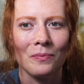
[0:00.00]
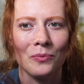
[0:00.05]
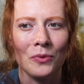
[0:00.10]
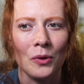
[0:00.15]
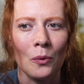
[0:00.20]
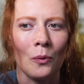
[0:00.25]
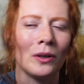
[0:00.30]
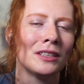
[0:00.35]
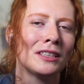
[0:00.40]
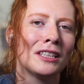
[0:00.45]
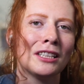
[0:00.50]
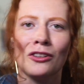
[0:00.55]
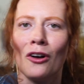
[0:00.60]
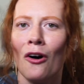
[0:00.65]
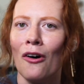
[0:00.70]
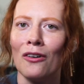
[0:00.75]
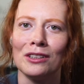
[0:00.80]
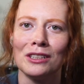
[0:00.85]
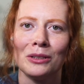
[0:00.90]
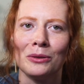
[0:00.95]
was this
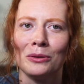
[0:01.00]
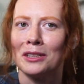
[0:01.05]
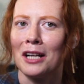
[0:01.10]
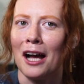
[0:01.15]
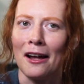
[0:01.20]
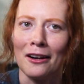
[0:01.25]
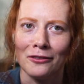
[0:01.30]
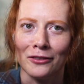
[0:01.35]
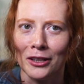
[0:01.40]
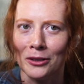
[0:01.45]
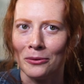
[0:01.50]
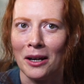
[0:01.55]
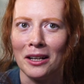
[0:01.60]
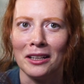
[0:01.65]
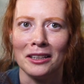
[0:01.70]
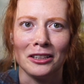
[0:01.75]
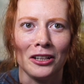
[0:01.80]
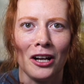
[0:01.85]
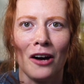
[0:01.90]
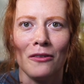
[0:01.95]
also, it was kind of like writing
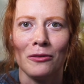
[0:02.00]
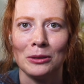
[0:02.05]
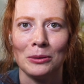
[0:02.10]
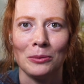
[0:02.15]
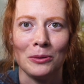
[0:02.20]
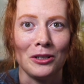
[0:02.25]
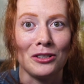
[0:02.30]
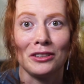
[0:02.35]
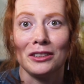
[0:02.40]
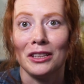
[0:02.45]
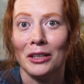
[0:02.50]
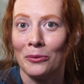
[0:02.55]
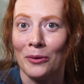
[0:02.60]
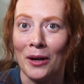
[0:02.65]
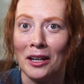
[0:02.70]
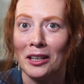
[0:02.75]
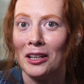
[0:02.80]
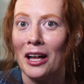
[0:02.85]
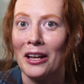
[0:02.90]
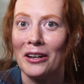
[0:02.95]
the novels where you just like
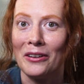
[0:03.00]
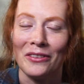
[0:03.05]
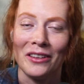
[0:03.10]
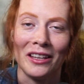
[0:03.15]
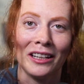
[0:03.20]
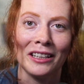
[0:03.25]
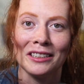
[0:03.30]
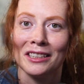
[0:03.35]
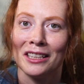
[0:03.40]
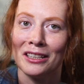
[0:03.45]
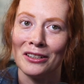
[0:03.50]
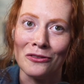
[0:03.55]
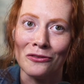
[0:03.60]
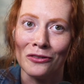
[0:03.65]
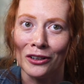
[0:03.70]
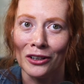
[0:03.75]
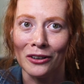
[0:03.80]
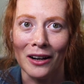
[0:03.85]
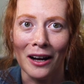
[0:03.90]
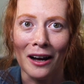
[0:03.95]
read a lot of things and you
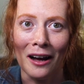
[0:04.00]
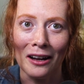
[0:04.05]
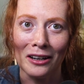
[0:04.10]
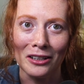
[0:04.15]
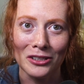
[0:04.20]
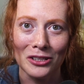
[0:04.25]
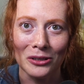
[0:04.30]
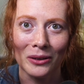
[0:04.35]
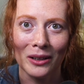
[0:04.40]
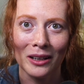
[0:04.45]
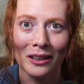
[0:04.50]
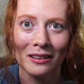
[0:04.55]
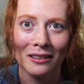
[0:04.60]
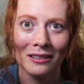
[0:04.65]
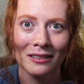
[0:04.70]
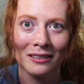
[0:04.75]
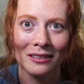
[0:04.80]
figured out how to do it?